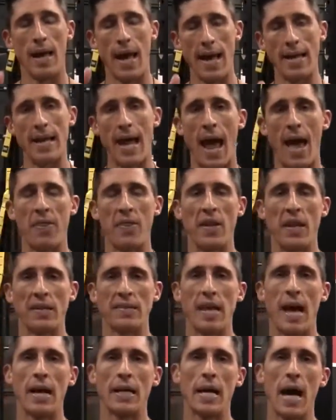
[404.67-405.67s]
head to
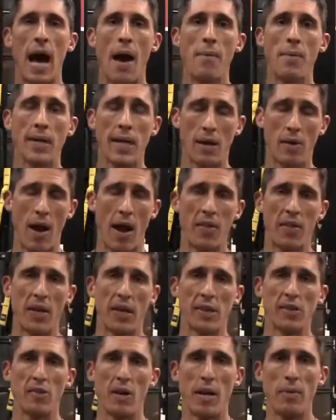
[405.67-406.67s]
athletenext.com and get our
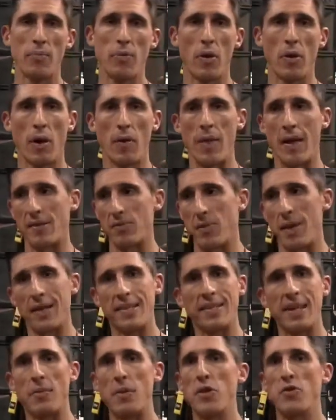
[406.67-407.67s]
AthleteNext training program. That's what I
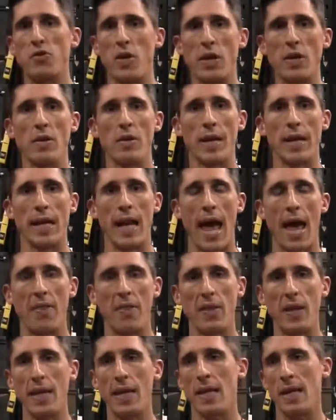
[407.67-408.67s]
said. We train you like an
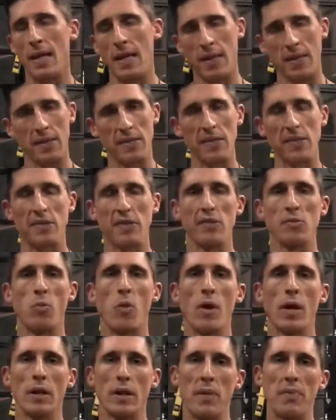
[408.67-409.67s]
athlete. This is just
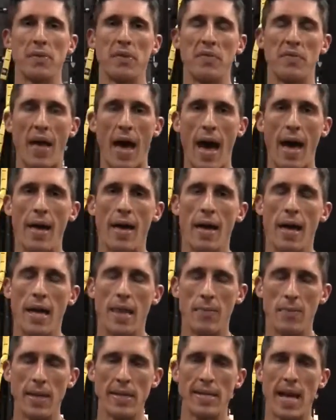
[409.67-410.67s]
one glimpse of that.
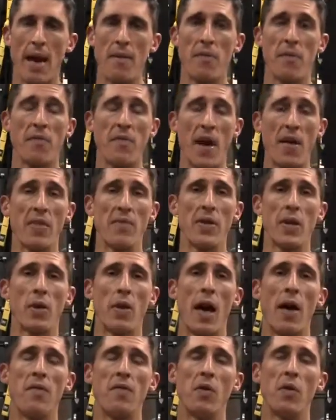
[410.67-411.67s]
In the meantime, if you found the
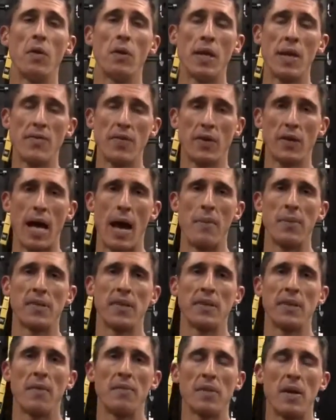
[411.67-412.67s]
video helpful, leave your
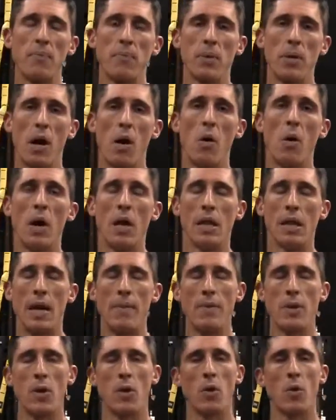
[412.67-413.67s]
comments and thumbs up below.
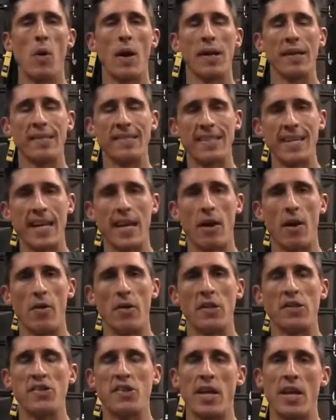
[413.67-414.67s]
Let me know what you want to see here
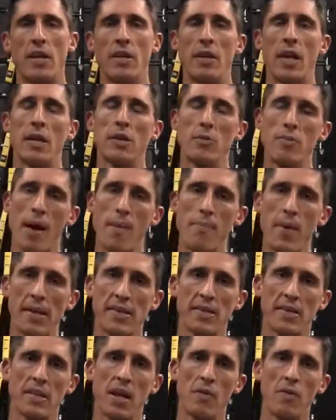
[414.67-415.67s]
on this channel, and I'll do my
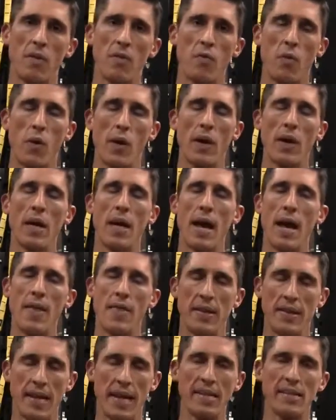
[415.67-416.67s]
best to cover it for you
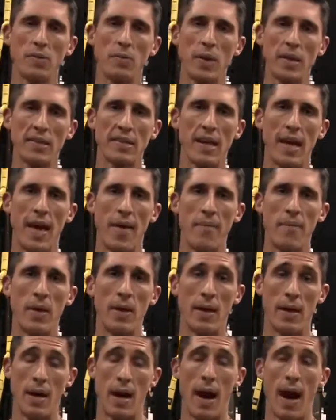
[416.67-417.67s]
in the days and weeks ahead.
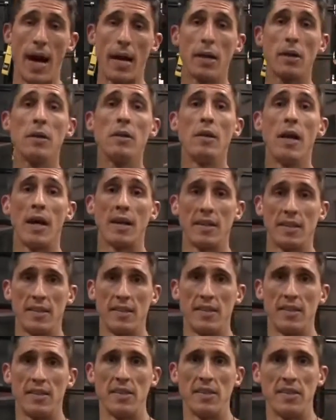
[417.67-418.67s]
All right, good luck.
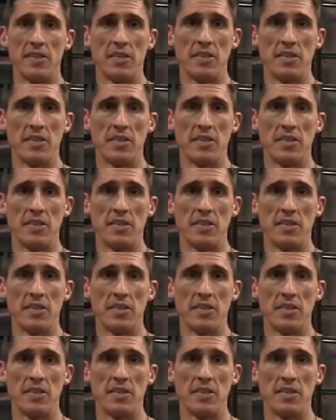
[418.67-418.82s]
See you